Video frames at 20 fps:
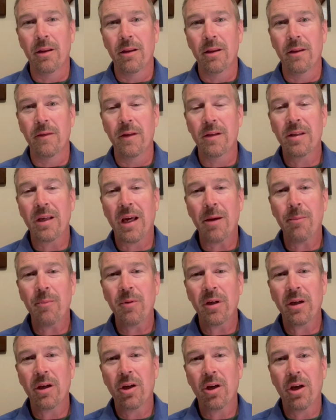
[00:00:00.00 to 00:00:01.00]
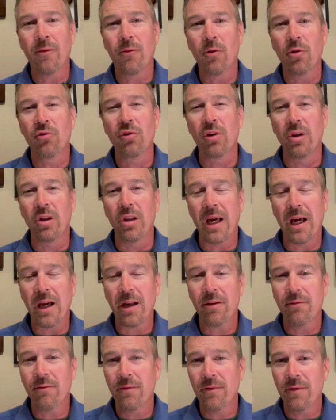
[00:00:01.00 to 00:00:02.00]
The topic covers a lot
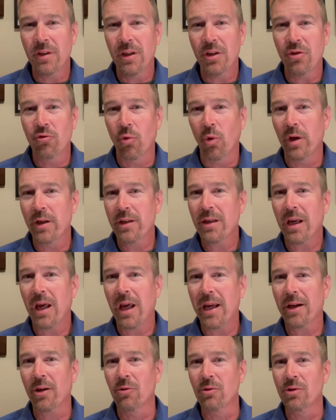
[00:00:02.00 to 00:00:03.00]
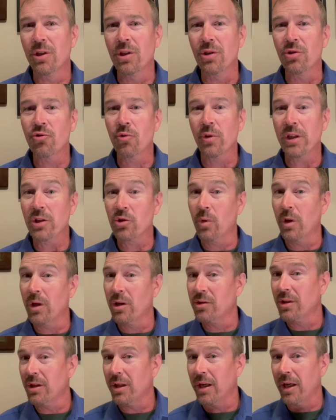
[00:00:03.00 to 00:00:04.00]
of Detroit Tigers history as well
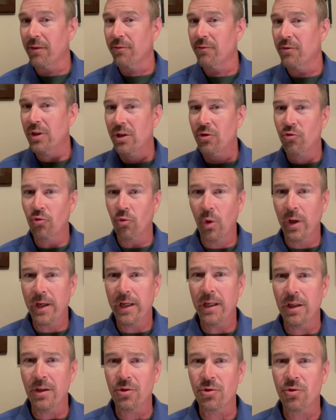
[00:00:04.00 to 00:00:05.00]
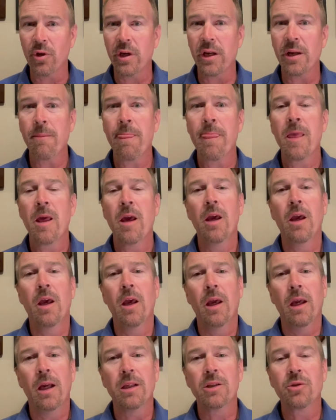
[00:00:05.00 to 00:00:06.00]
as a lot of Detroit history.
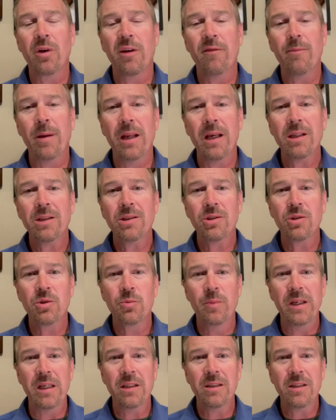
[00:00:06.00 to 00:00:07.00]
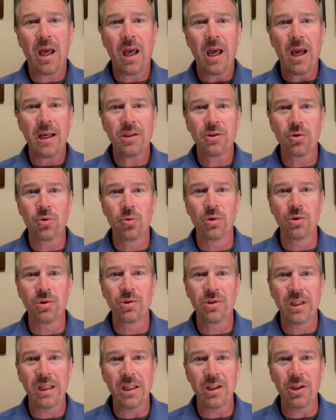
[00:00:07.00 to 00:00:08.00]
And so I've been asked to speak to high school
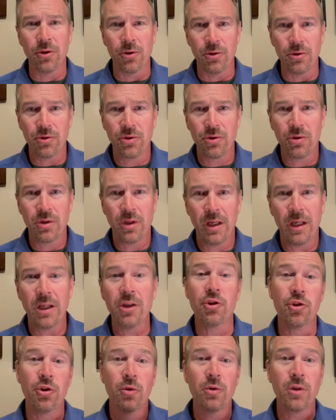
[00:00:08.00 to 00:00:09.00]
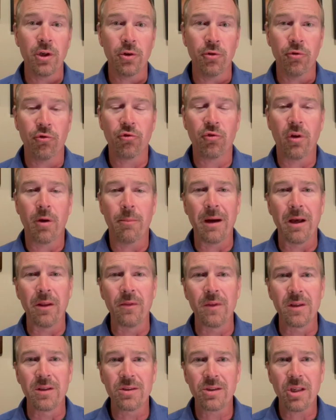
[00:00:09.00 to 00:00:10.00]
seniors and juniors about
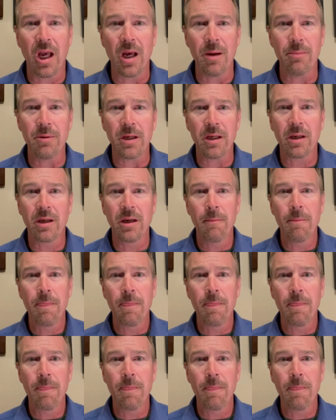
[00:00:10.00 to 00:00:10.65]
this topic.